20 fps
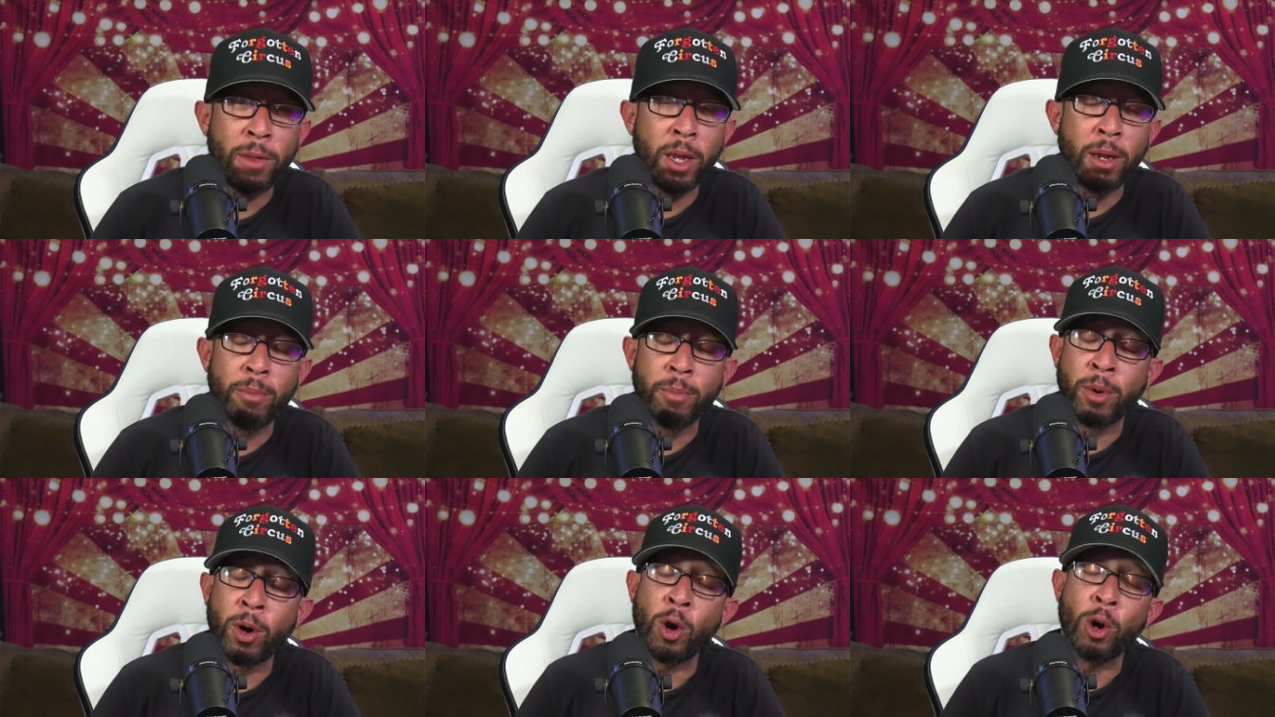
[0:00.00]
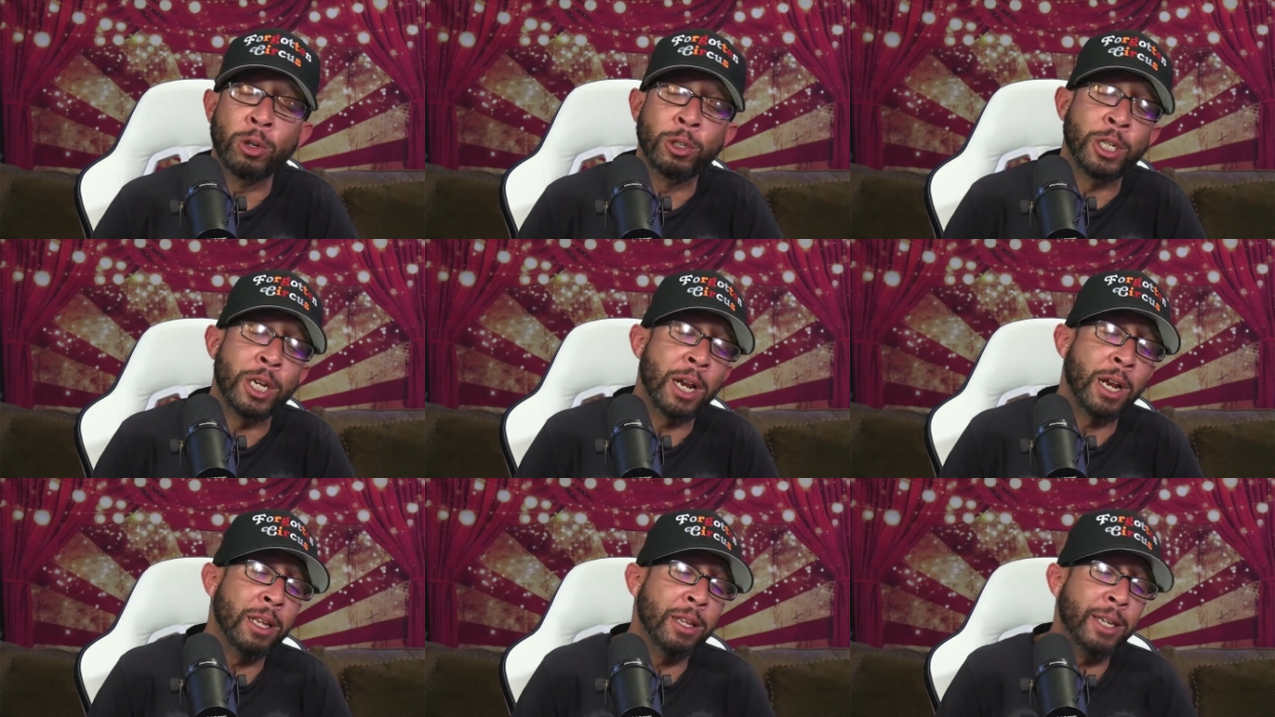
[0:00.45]

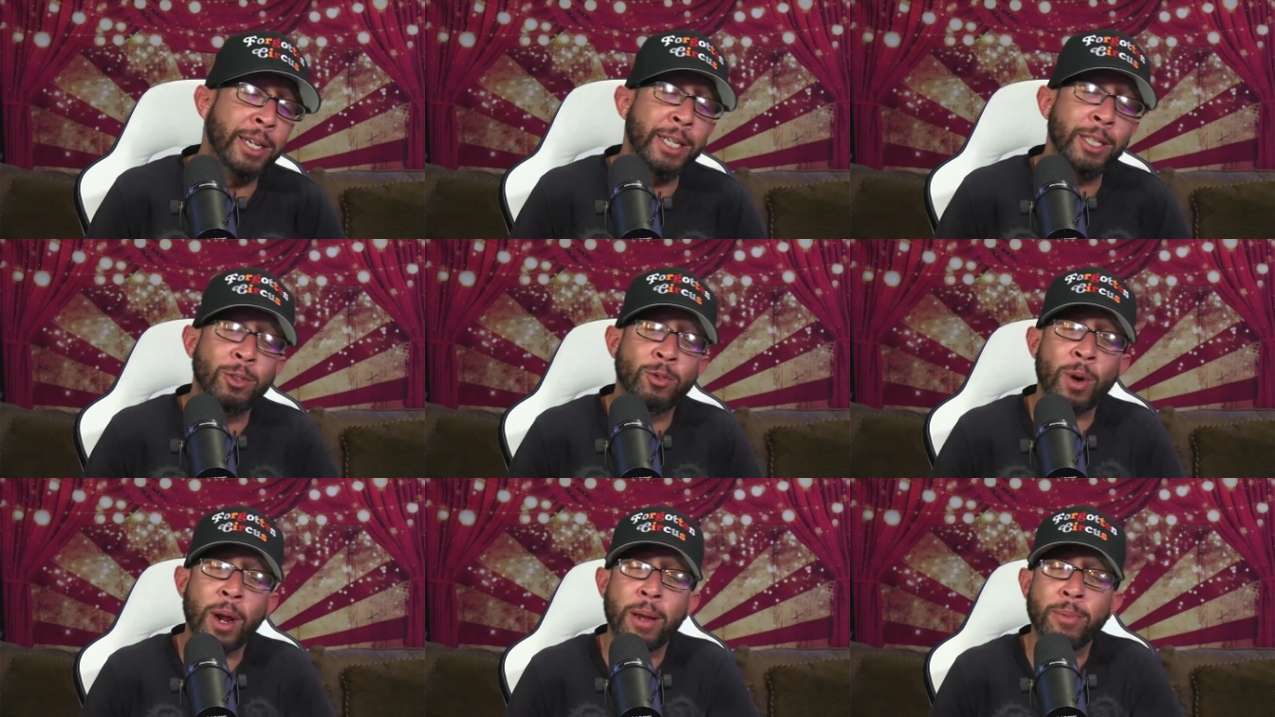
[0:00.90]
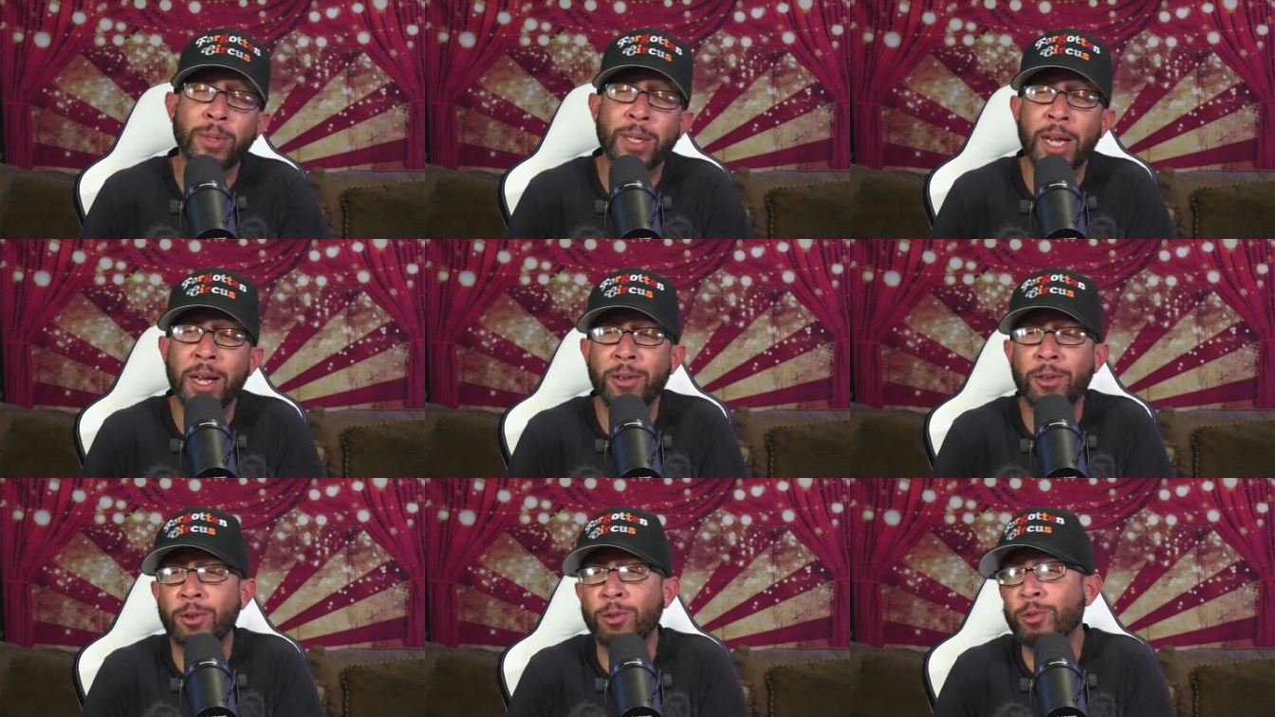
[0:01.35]
Mahershala Ali drops out.
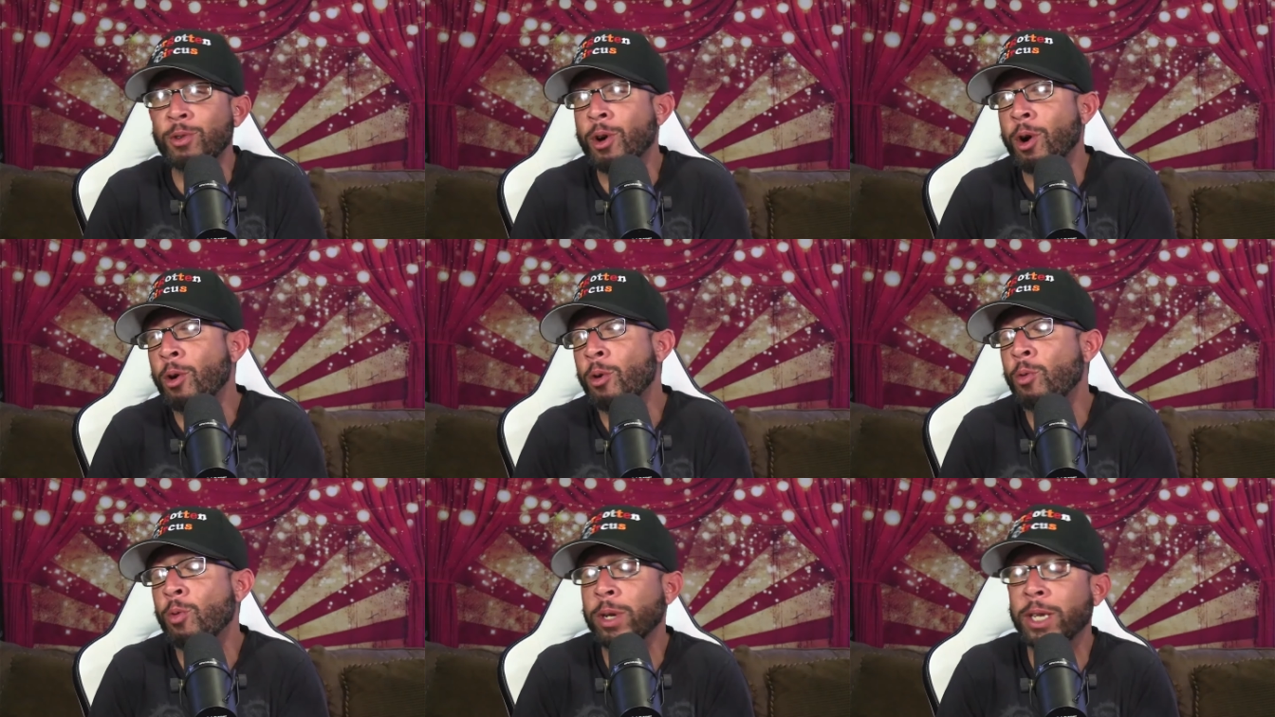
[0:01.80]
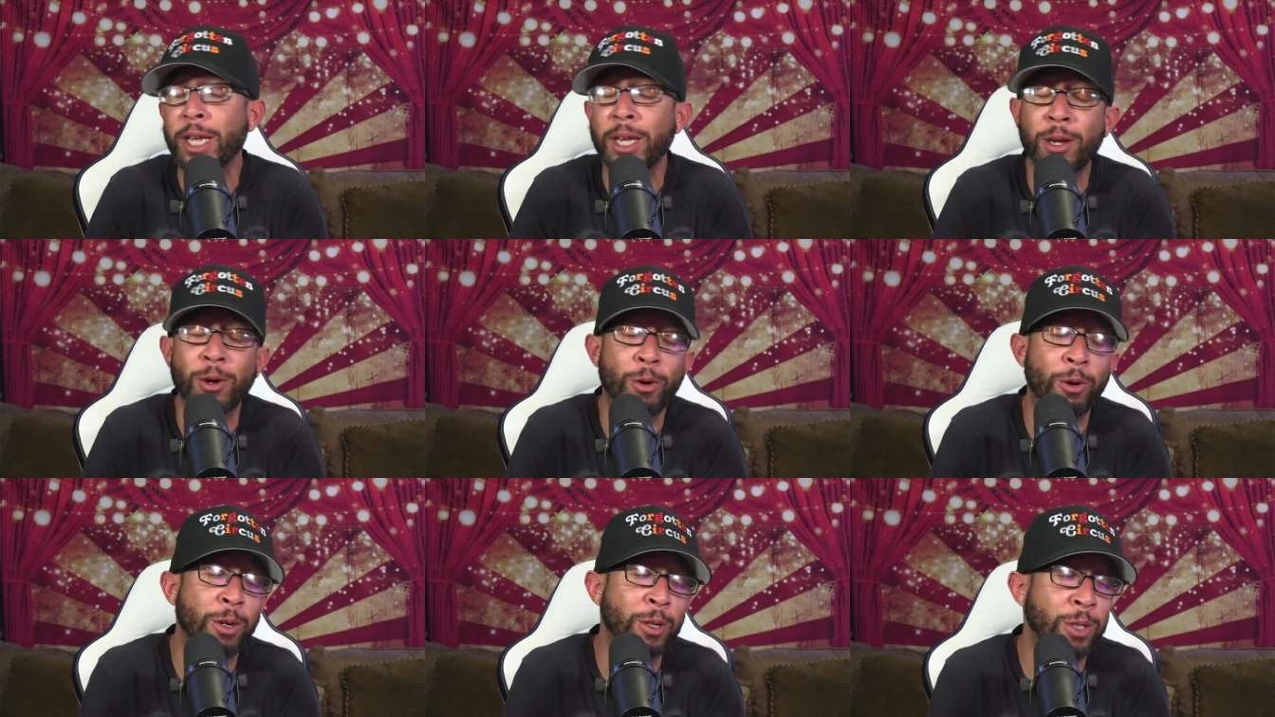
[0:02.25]
You know what they
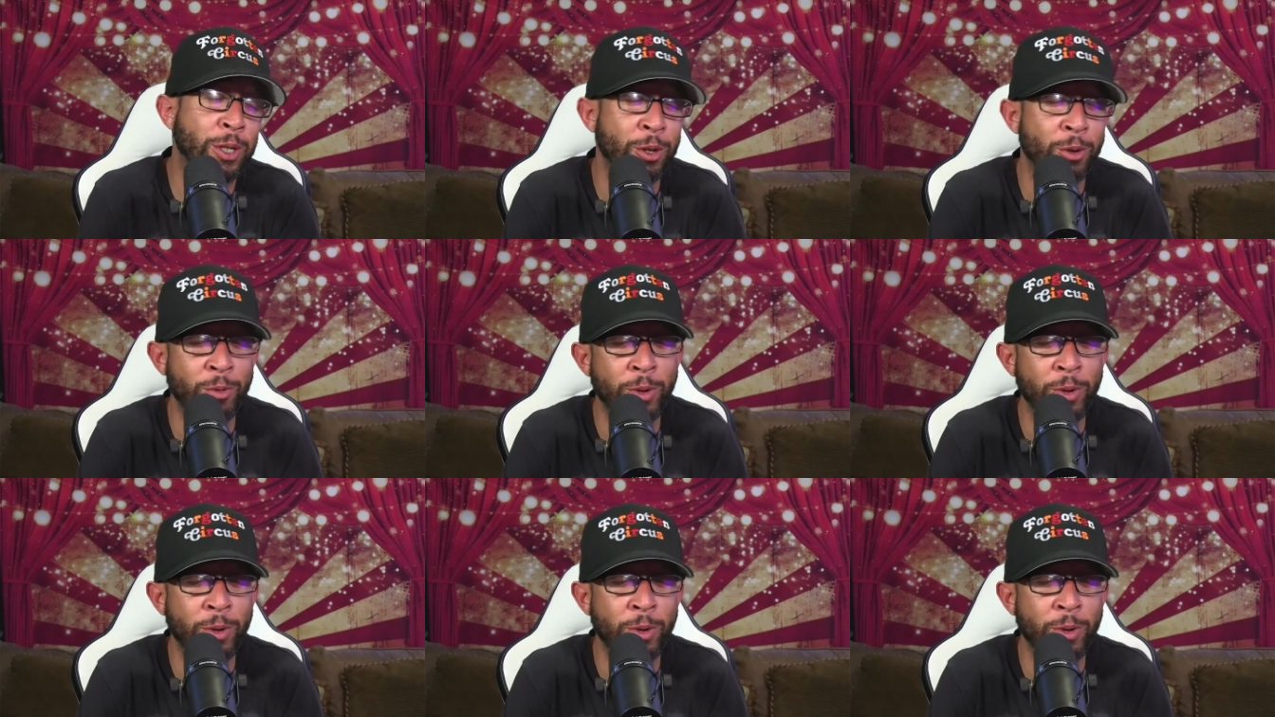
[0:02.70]
gonna do?